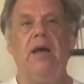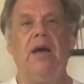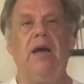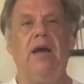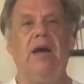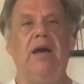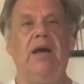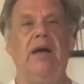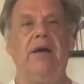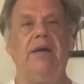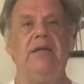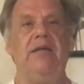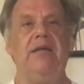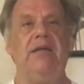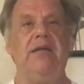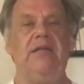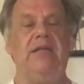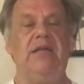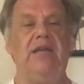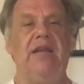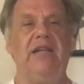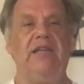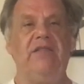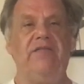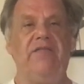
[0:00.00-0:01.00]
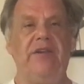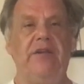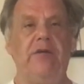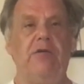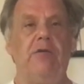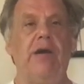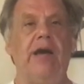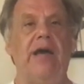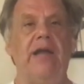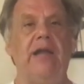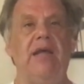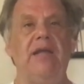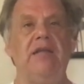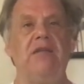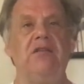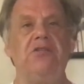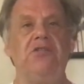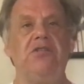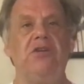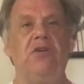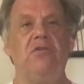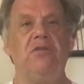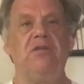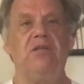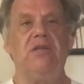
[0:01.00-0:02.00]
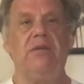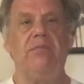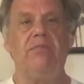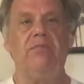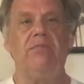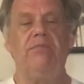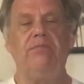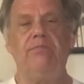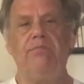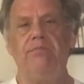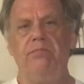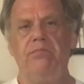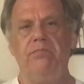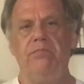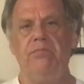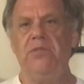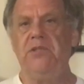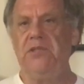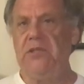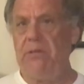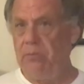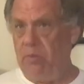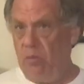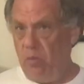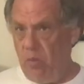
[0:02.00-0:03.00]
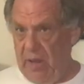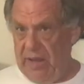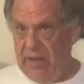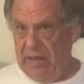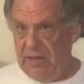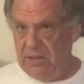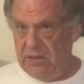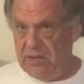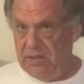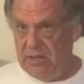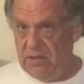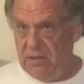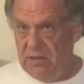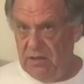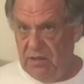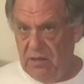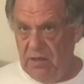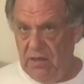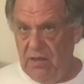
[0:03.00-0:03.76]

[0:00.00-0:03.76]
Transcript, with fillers: Uh, in today's video, I'd like to show some simple ways